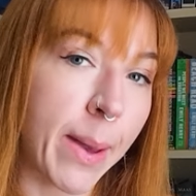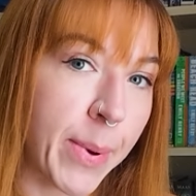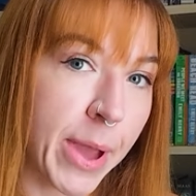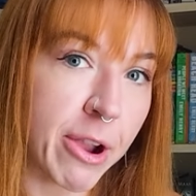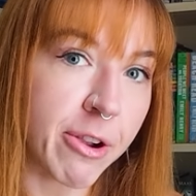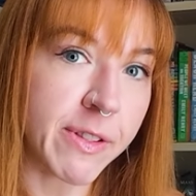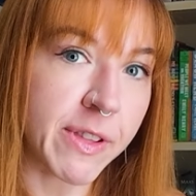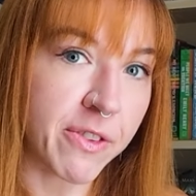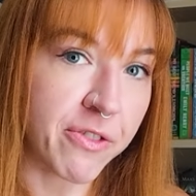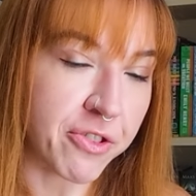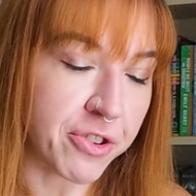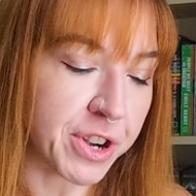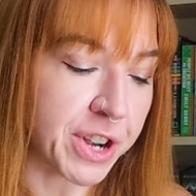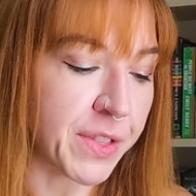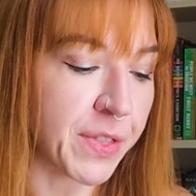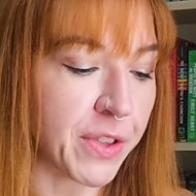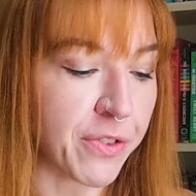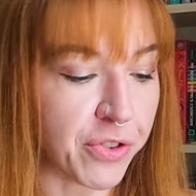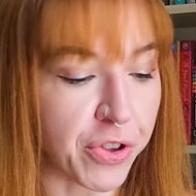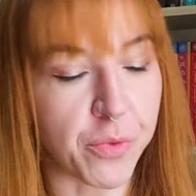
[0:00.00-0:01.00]
apparently
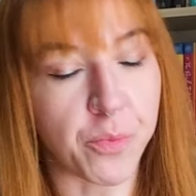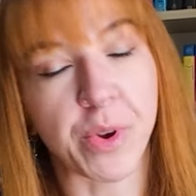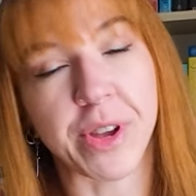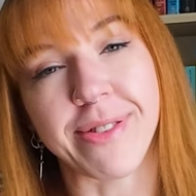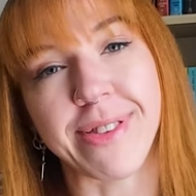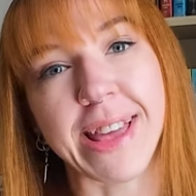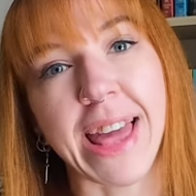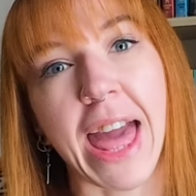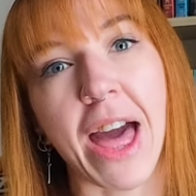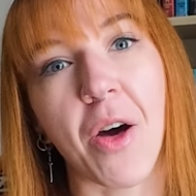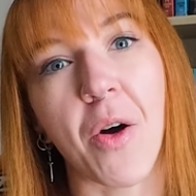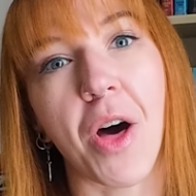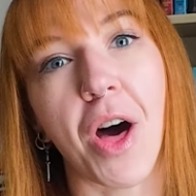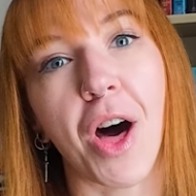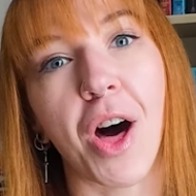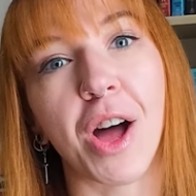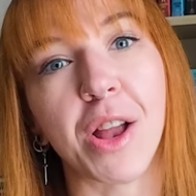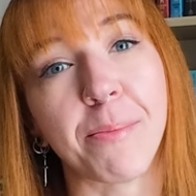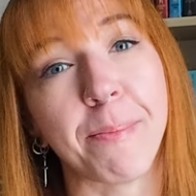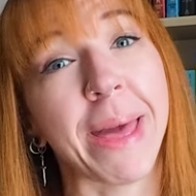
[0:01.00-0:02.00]
started this Goodreads account
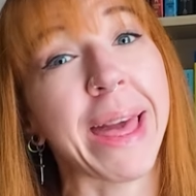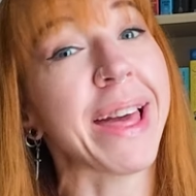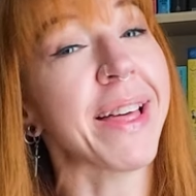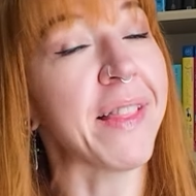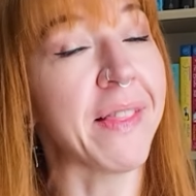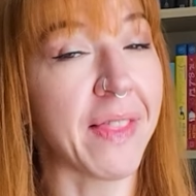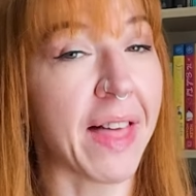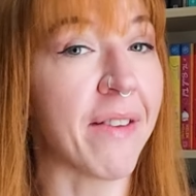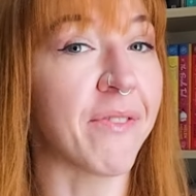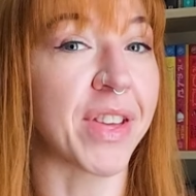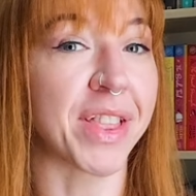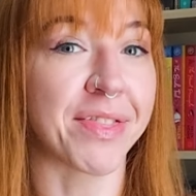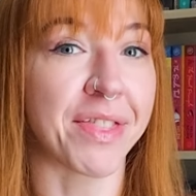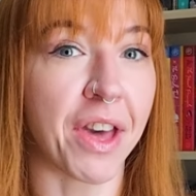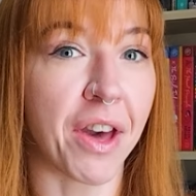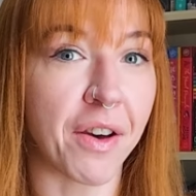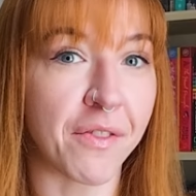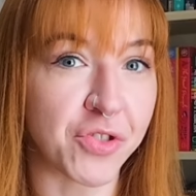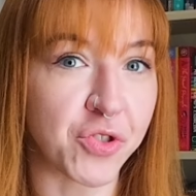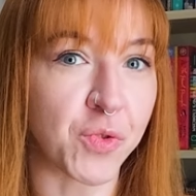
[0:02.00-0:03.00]
on May 11th
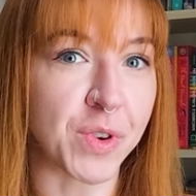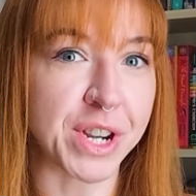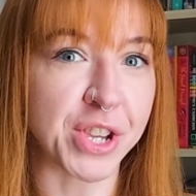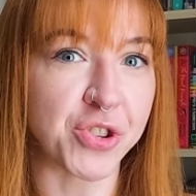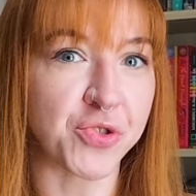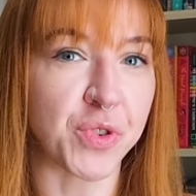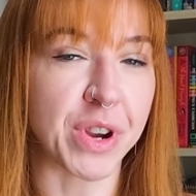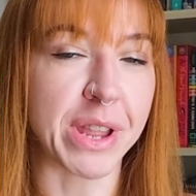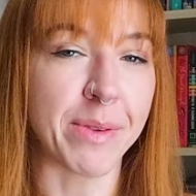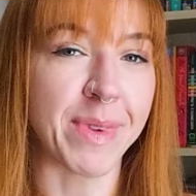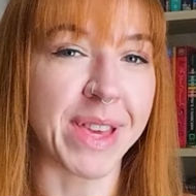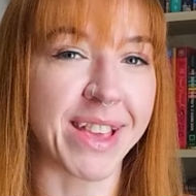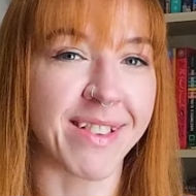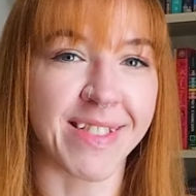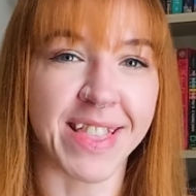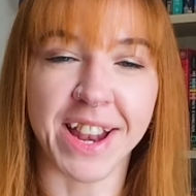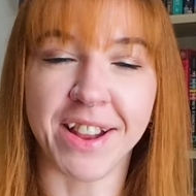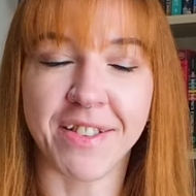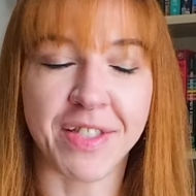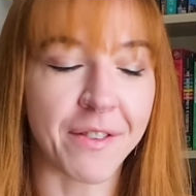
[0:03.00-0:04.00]
of 2020 because
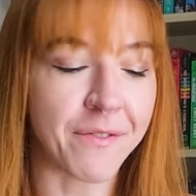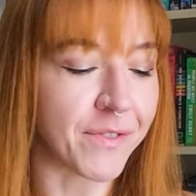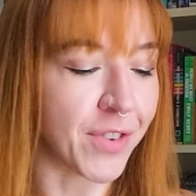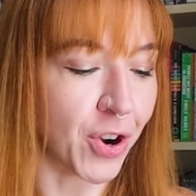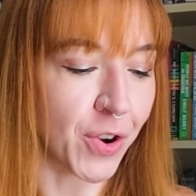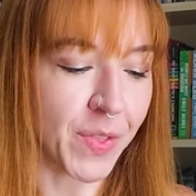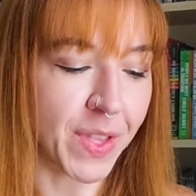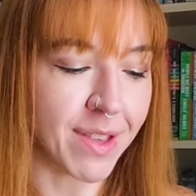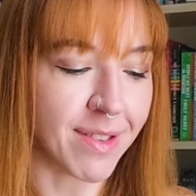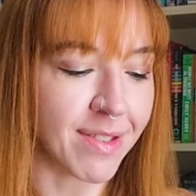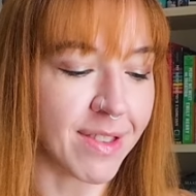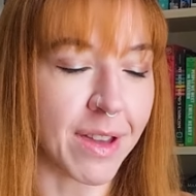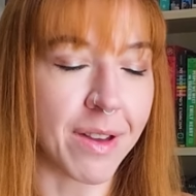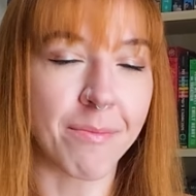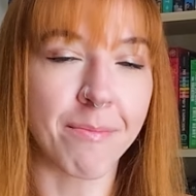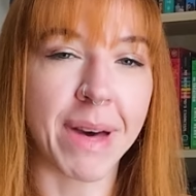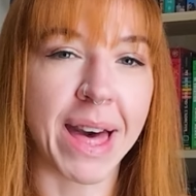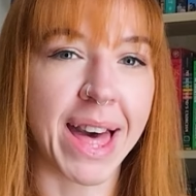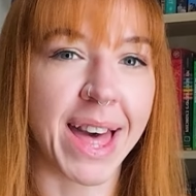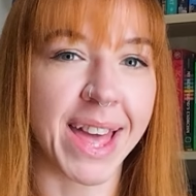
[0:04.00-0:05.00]
that is the farthest
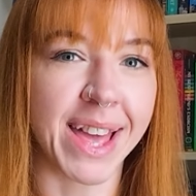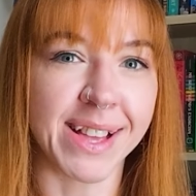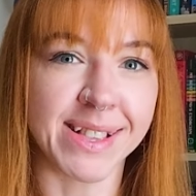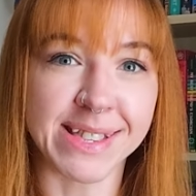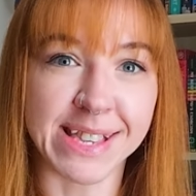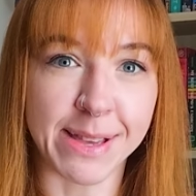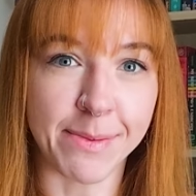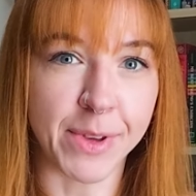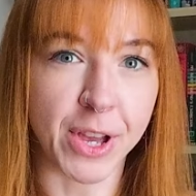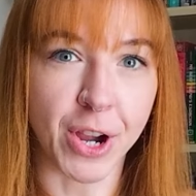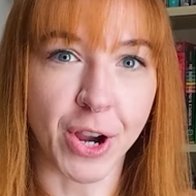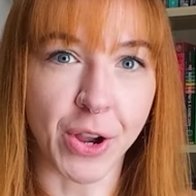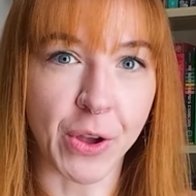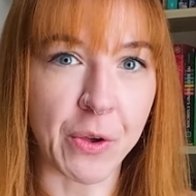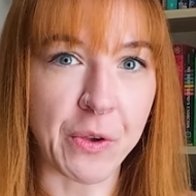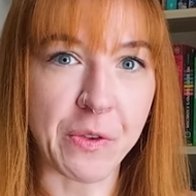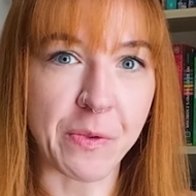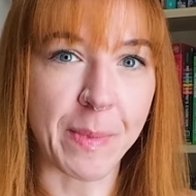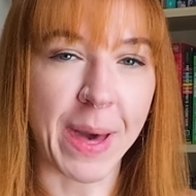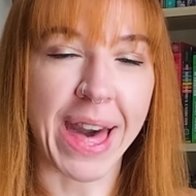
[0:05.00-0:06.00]
my TBR
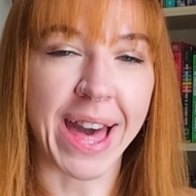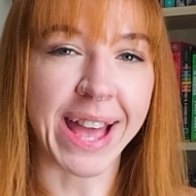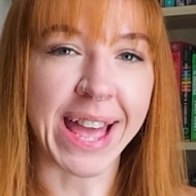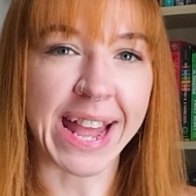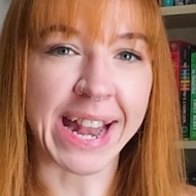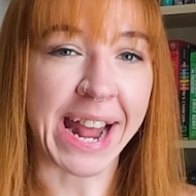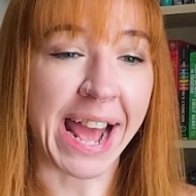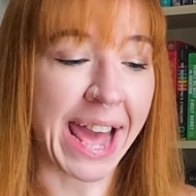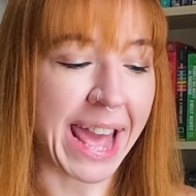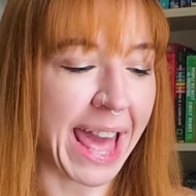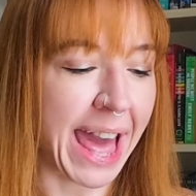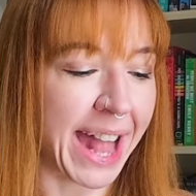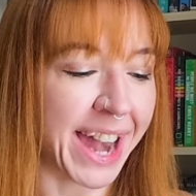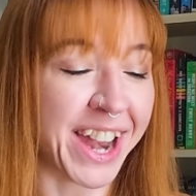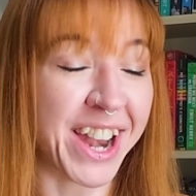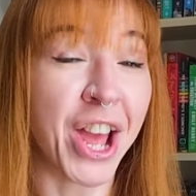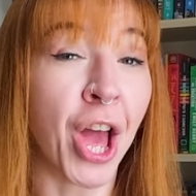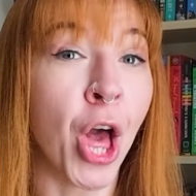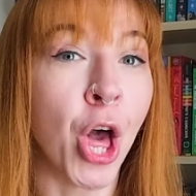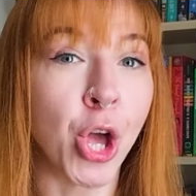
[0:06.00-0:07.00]
goes back. And I
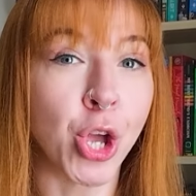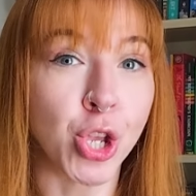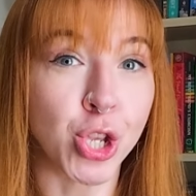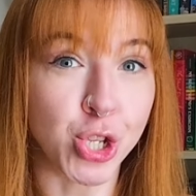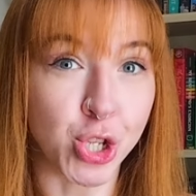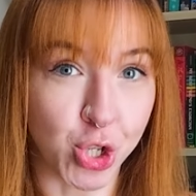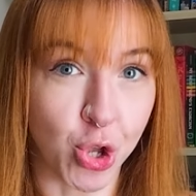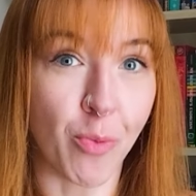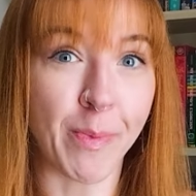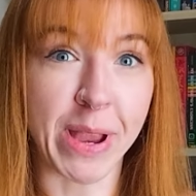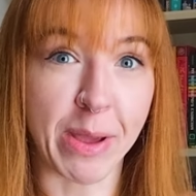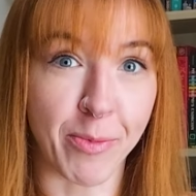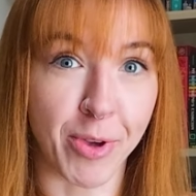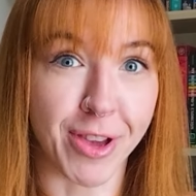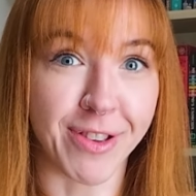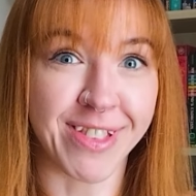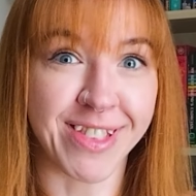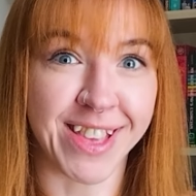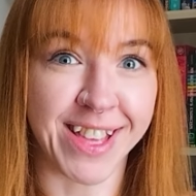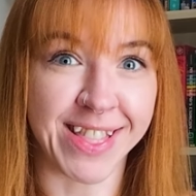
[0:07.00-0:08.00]
added so many
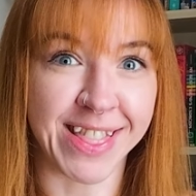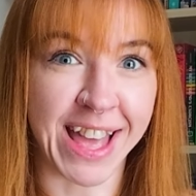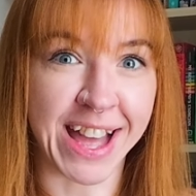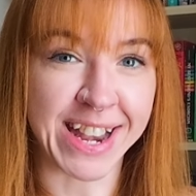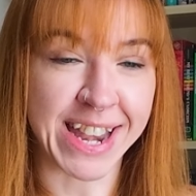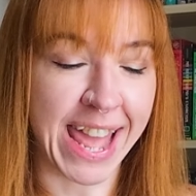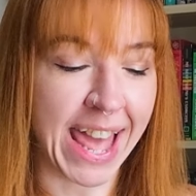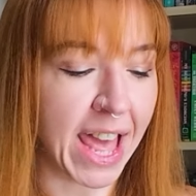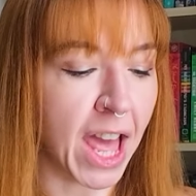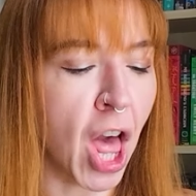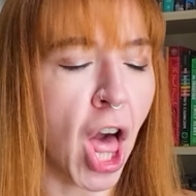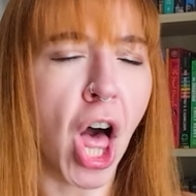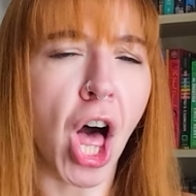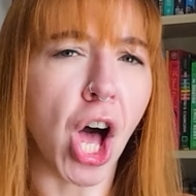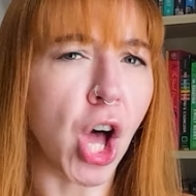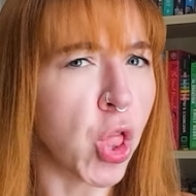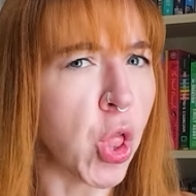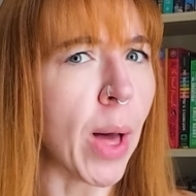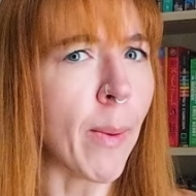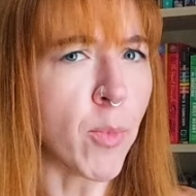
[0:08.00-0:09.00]
books that day.
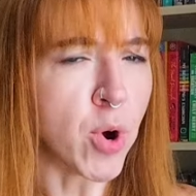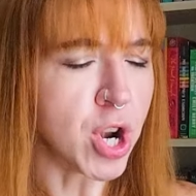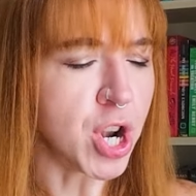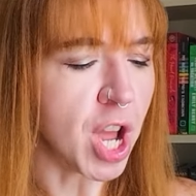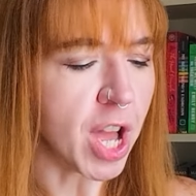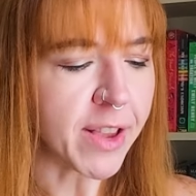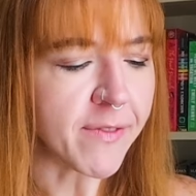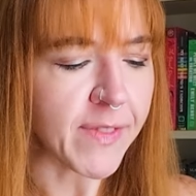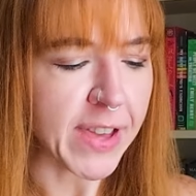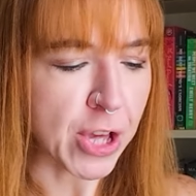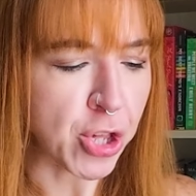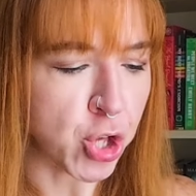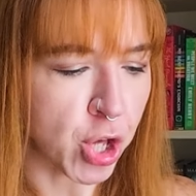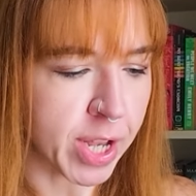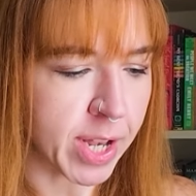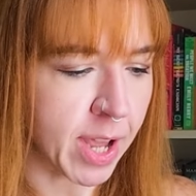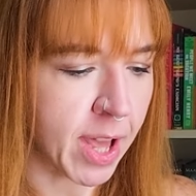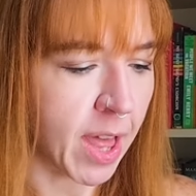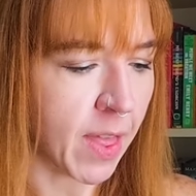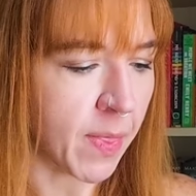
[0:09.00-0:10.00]
A lot more
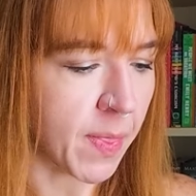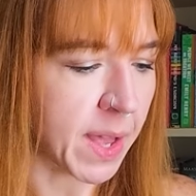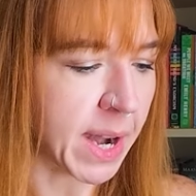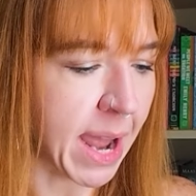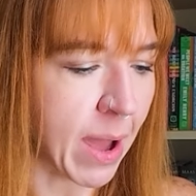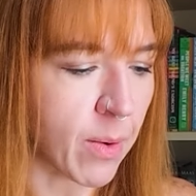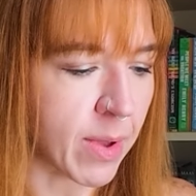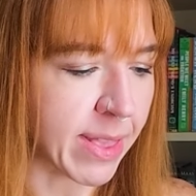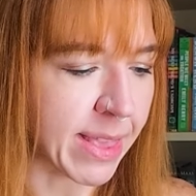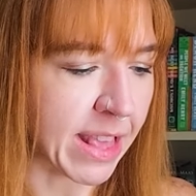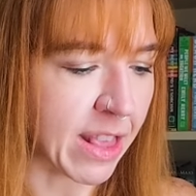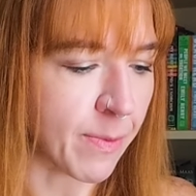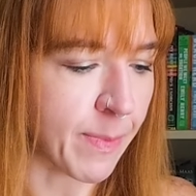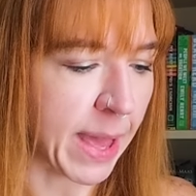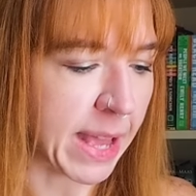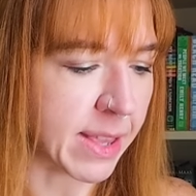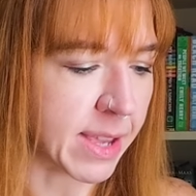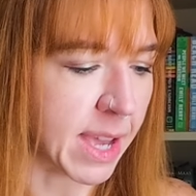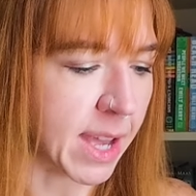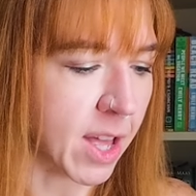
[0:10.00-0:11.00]
nonfiction than I was
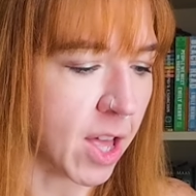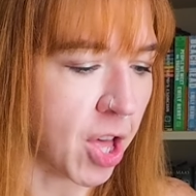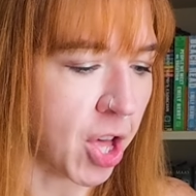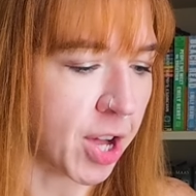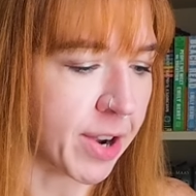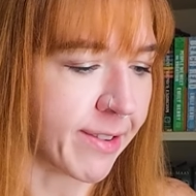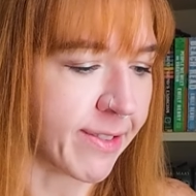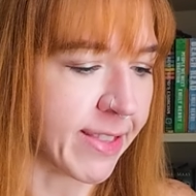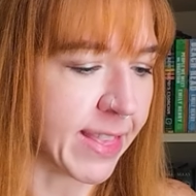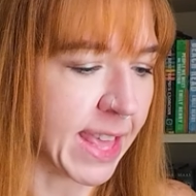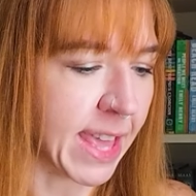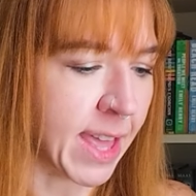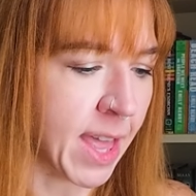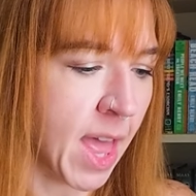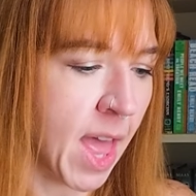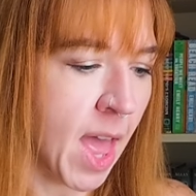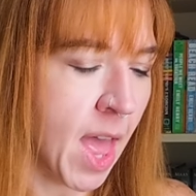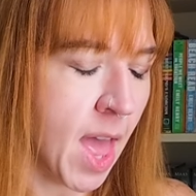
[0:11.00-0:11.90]
expecting, honestly.